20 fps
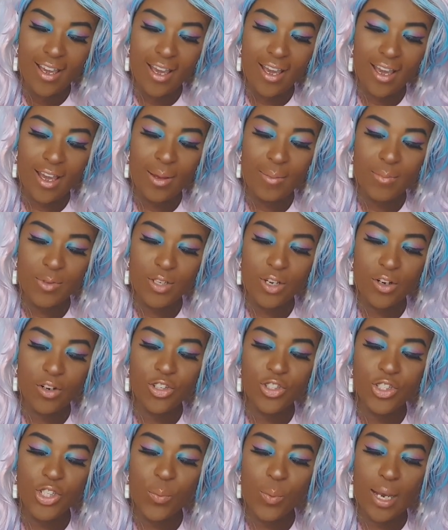So I'm
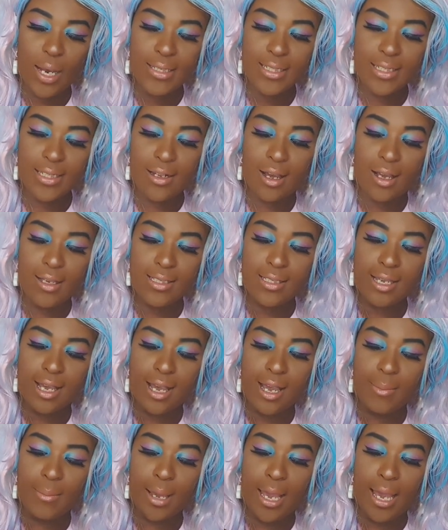going to do what I did last
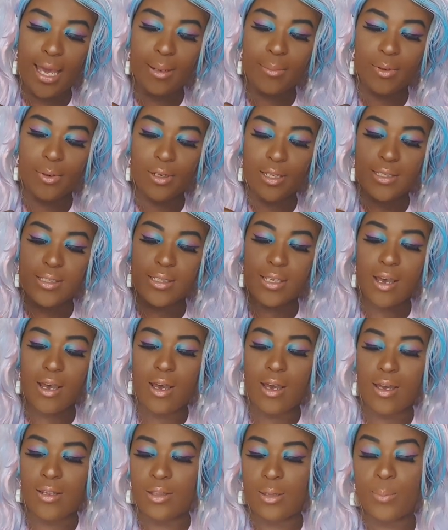time and I'm going to
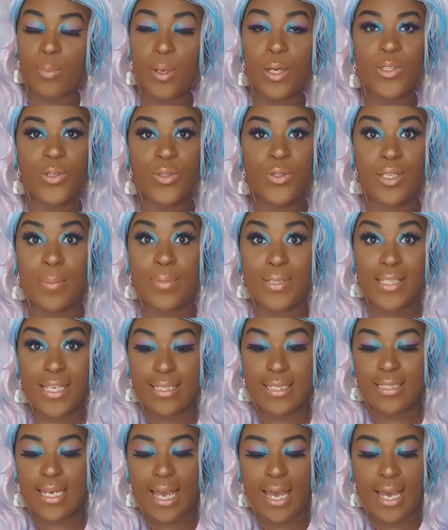turn the bottles
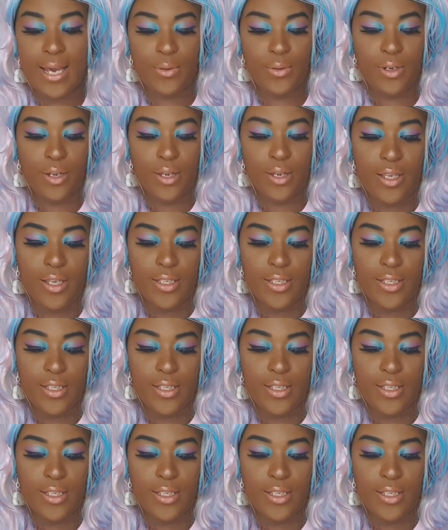upside down